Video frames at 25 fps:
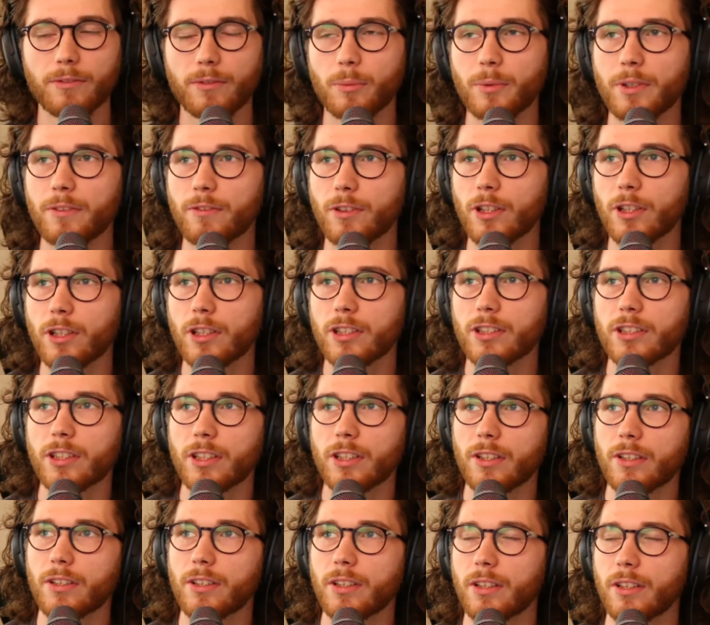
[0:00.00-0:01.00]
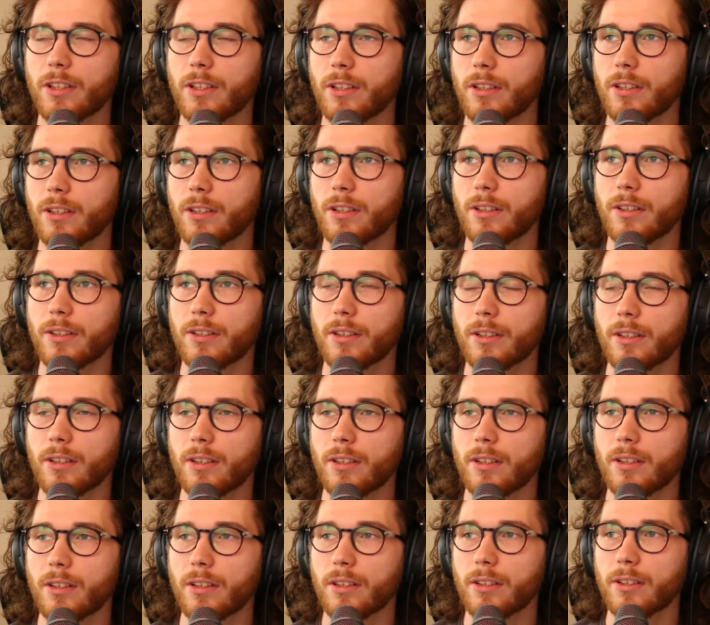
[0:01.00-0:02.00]
we've looked at the
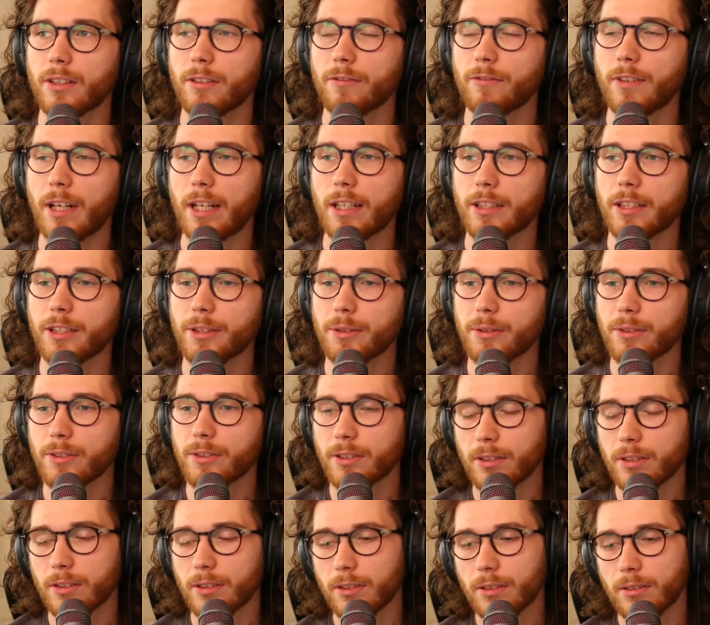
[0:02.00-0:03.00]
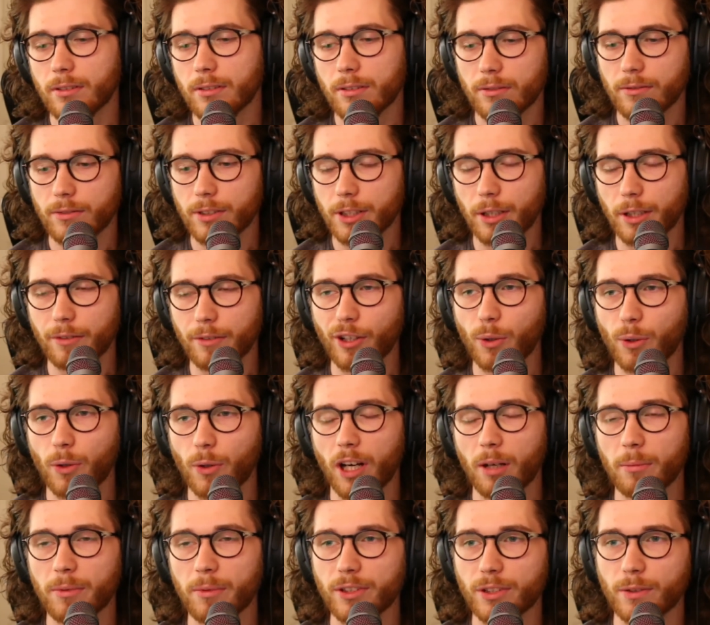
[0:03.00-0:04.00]
values and
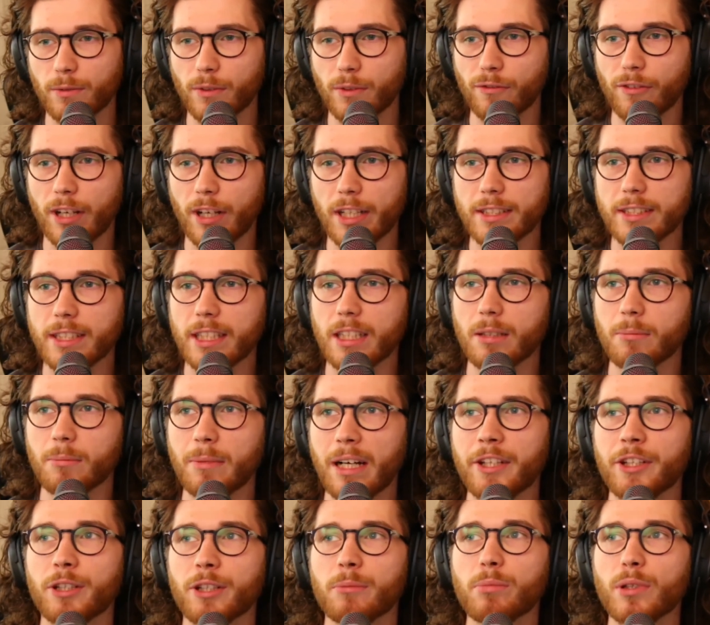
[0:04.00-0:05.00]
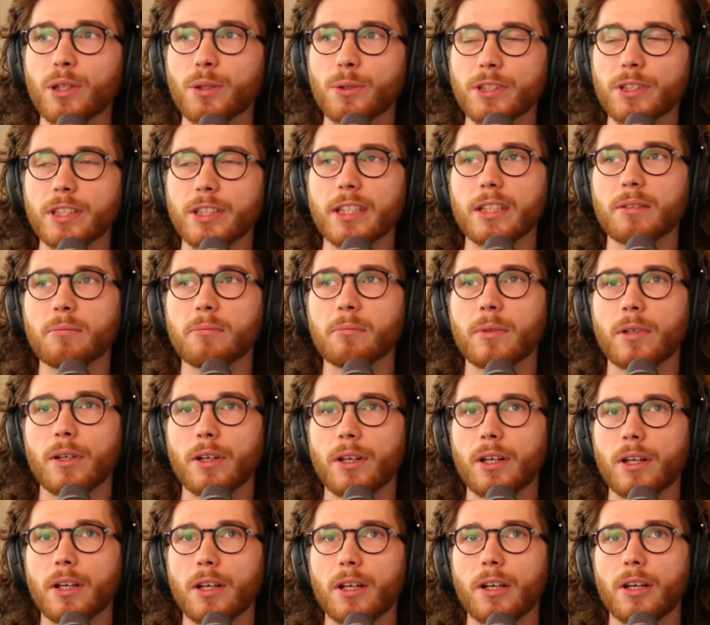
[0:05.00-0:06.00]
requirements of a red team and a blue team,
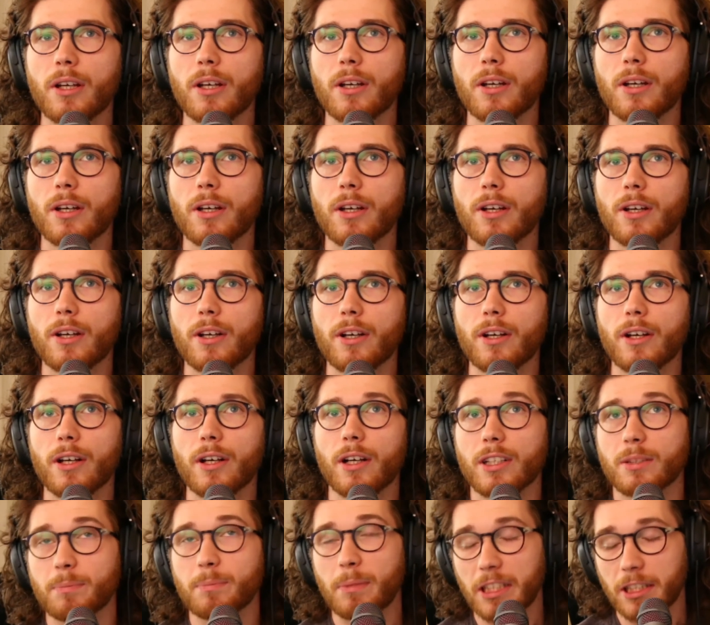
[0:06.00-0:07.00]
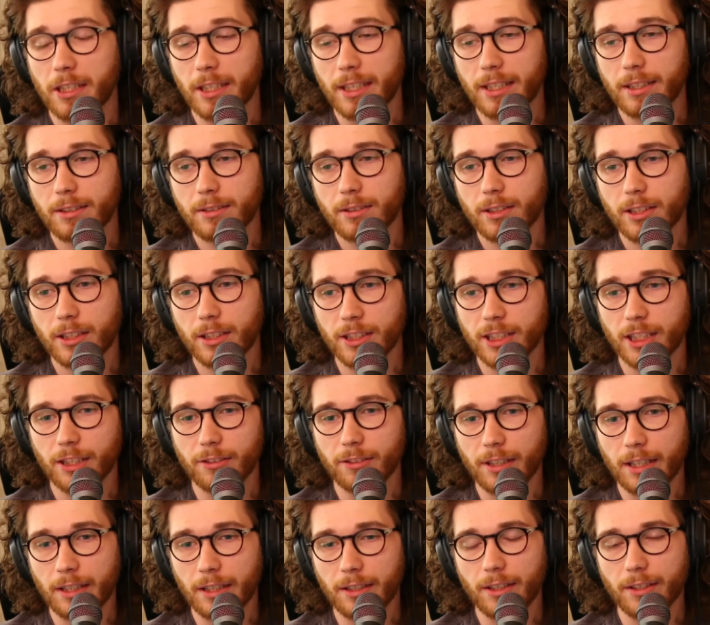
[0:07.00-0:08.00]
especially
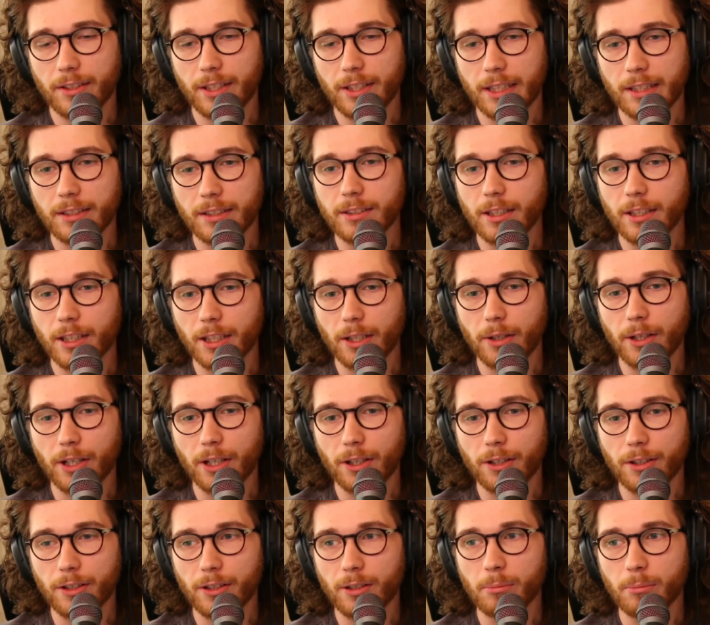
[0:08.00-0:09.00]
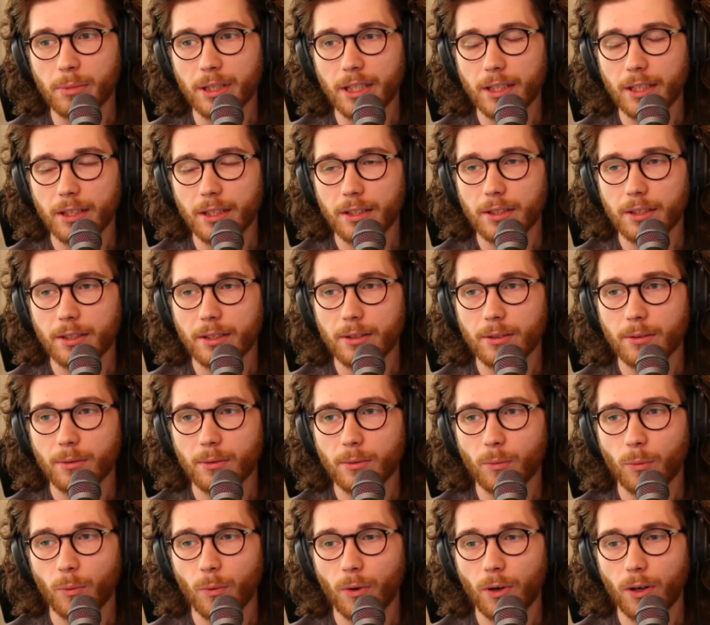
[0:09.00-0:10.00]
considering the things that are going on at the minute.
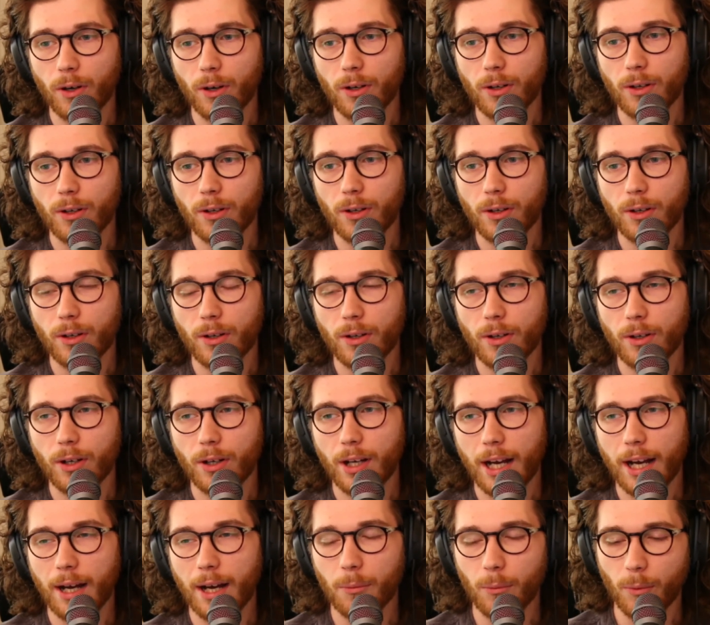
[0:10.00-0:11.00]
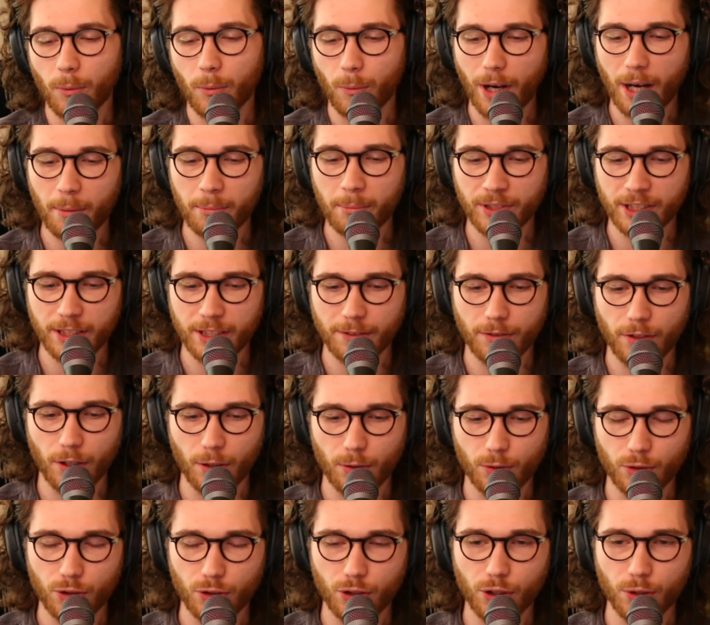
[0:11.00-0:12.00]
What happens if
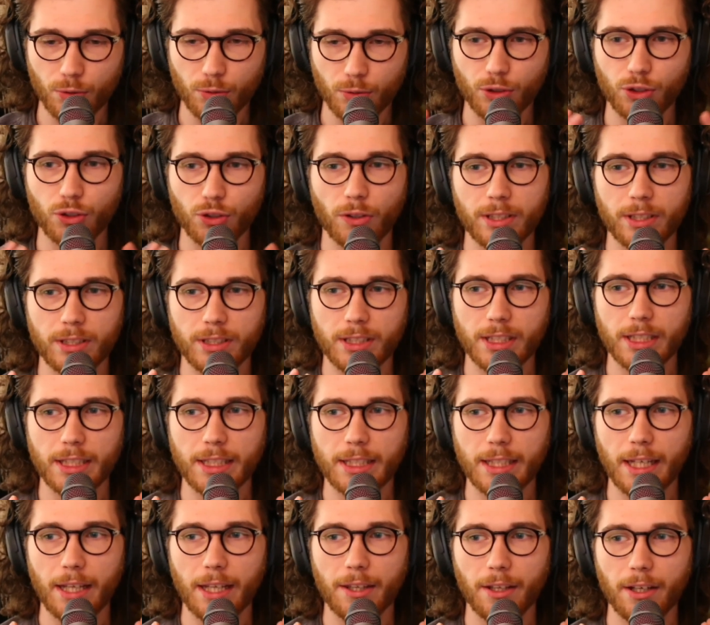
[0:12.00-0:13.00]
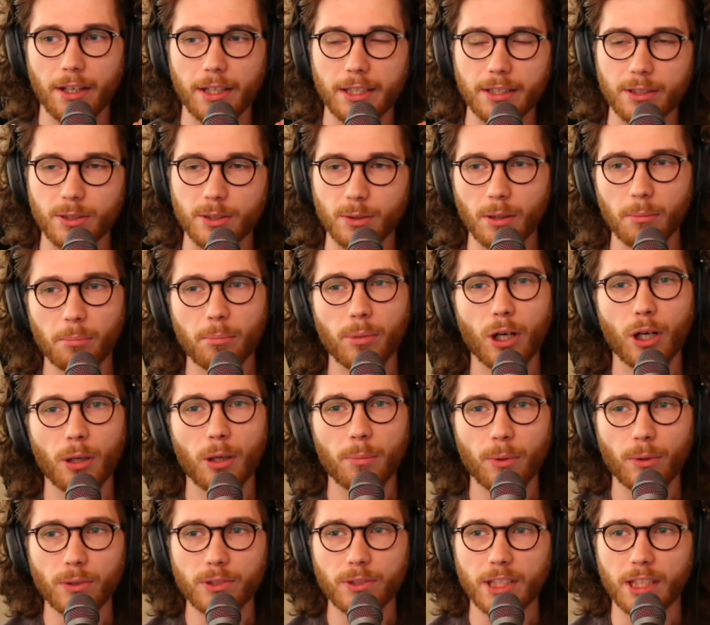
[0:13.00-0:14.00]
those two join together into a
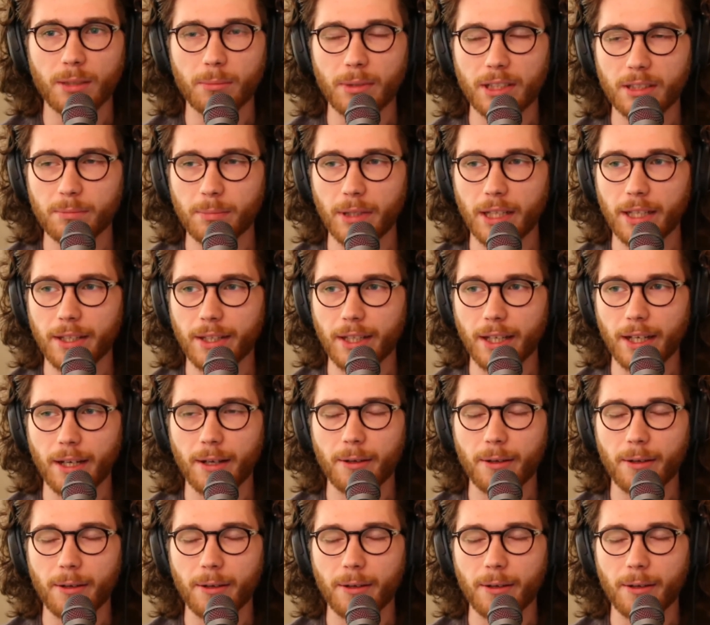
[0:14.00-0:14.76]
purple team? Explain that.